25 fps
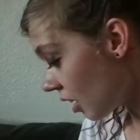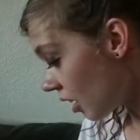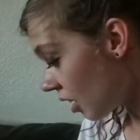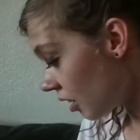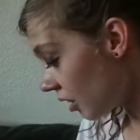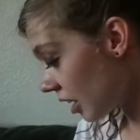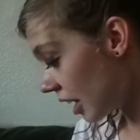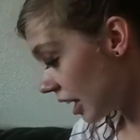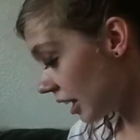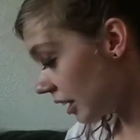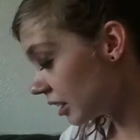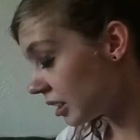
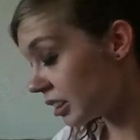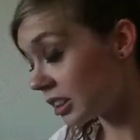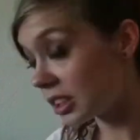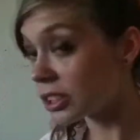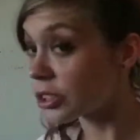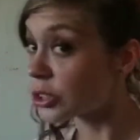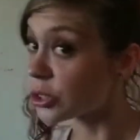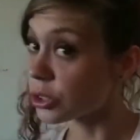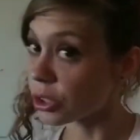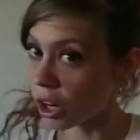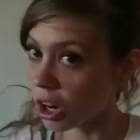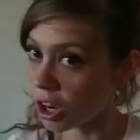aligns
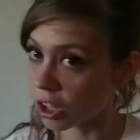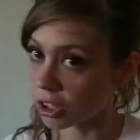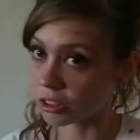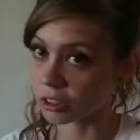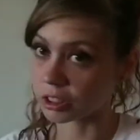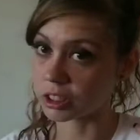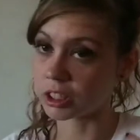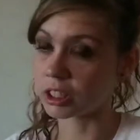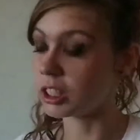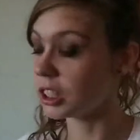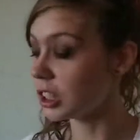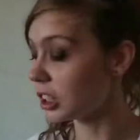the
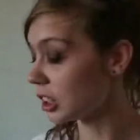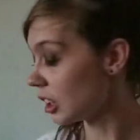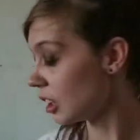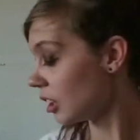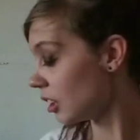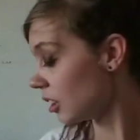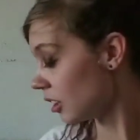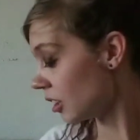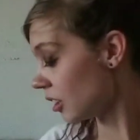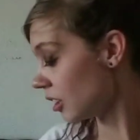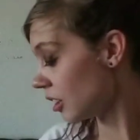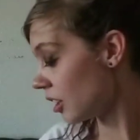chakras,
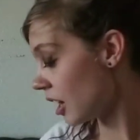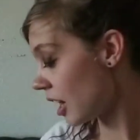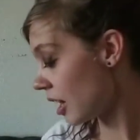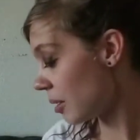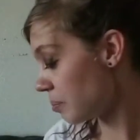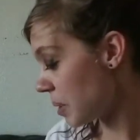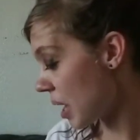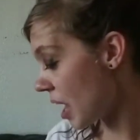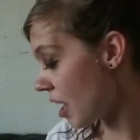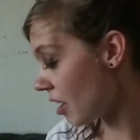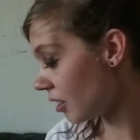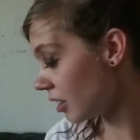
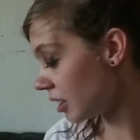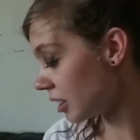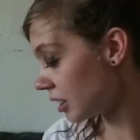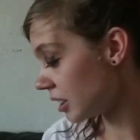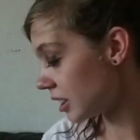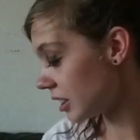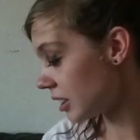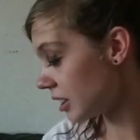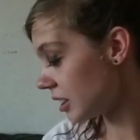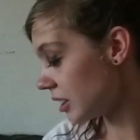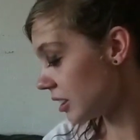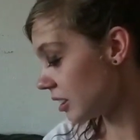and
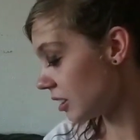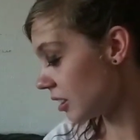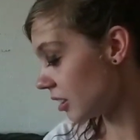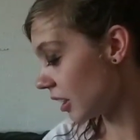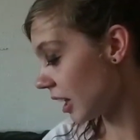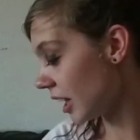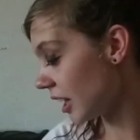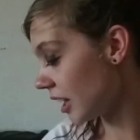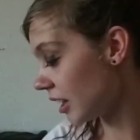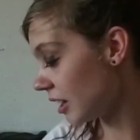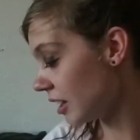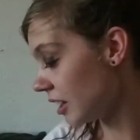balances
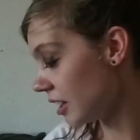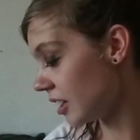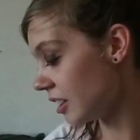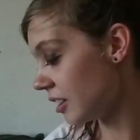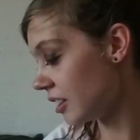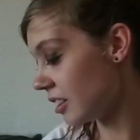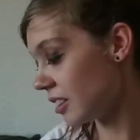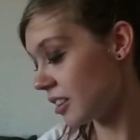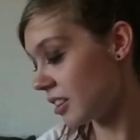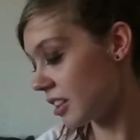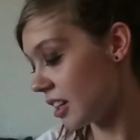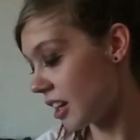like a
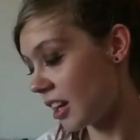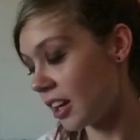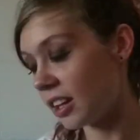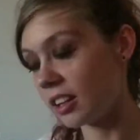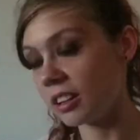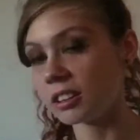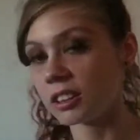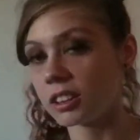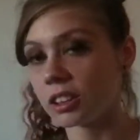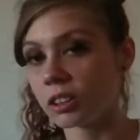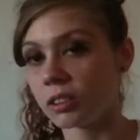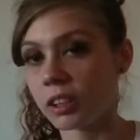yin and
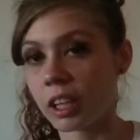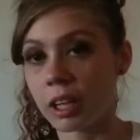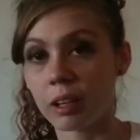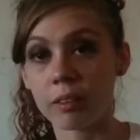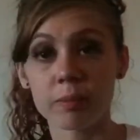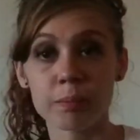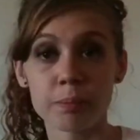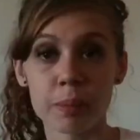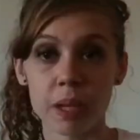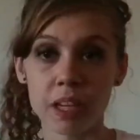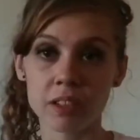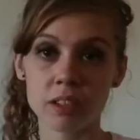yang, so
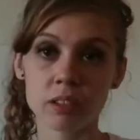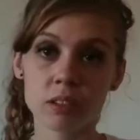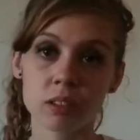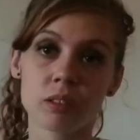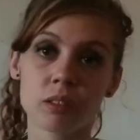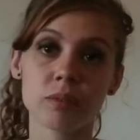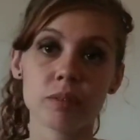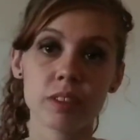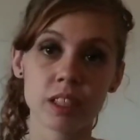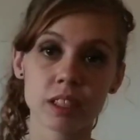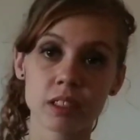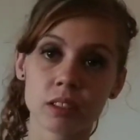like mental
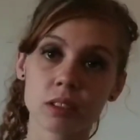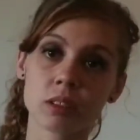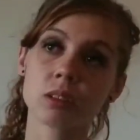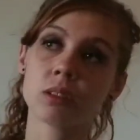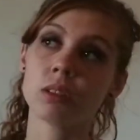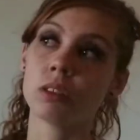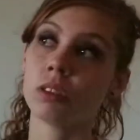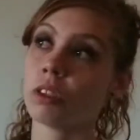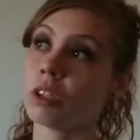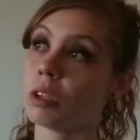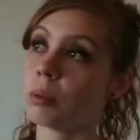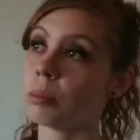and
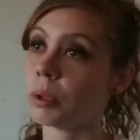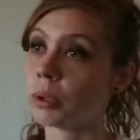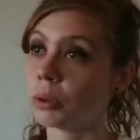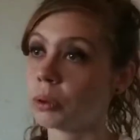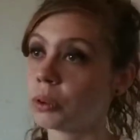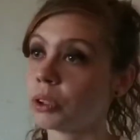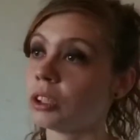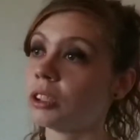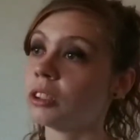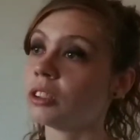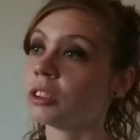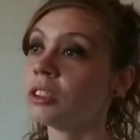physical and
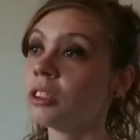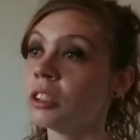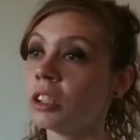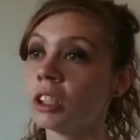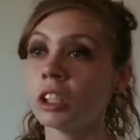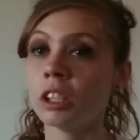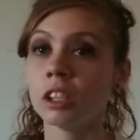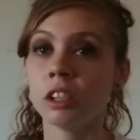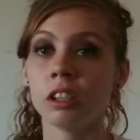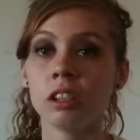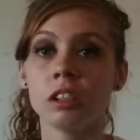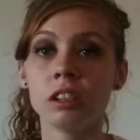emotional.
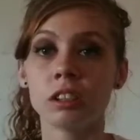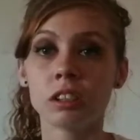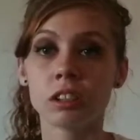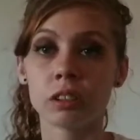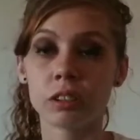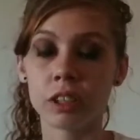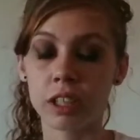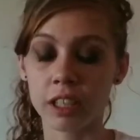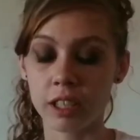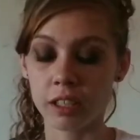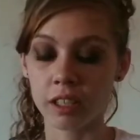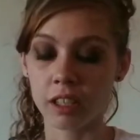
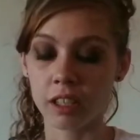So